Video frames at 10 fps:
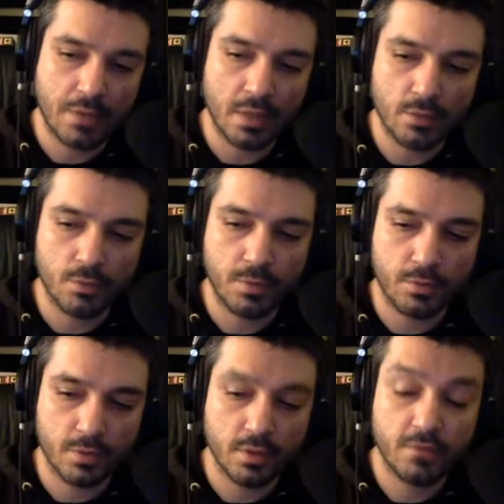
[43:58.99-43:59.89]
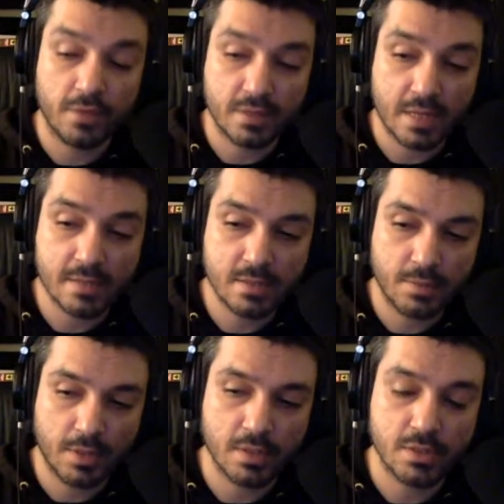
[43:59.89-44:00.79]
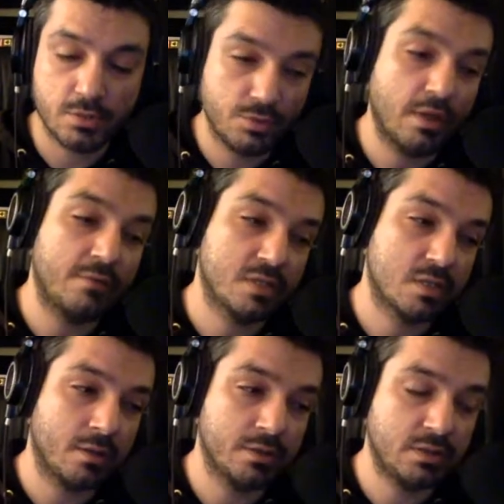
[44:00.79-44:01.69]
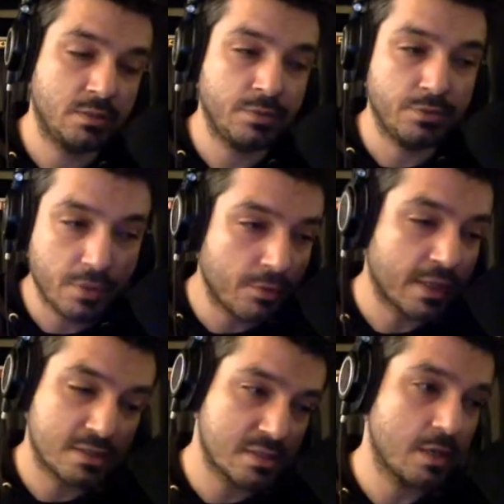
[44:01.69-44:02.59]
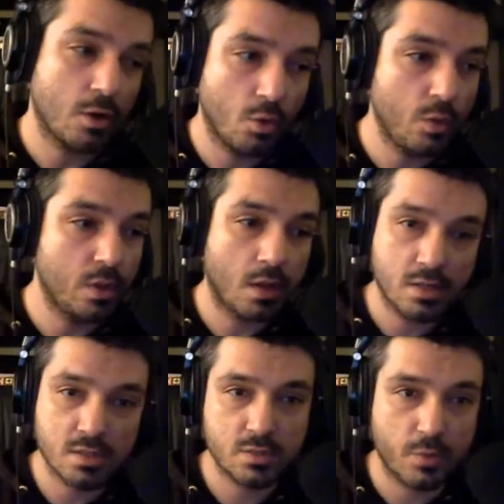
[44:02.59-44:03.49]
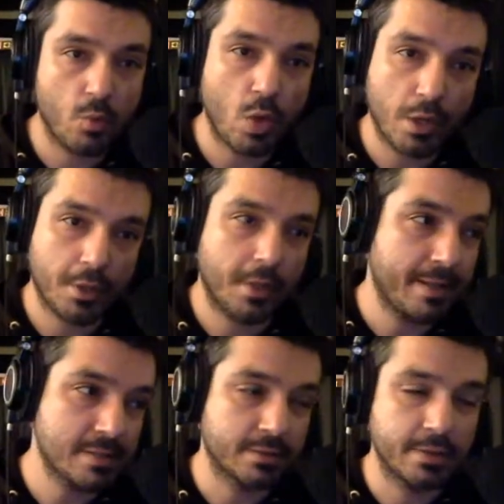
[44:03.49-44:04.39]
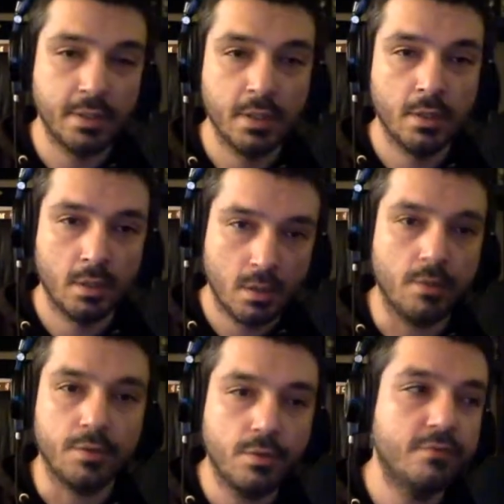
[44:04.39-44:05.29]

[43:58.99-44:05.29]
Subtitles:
it would be really fantastic, because you do have a solid team. You don't get to say, "Oh, we lost because we have Walker Kessler." No, you have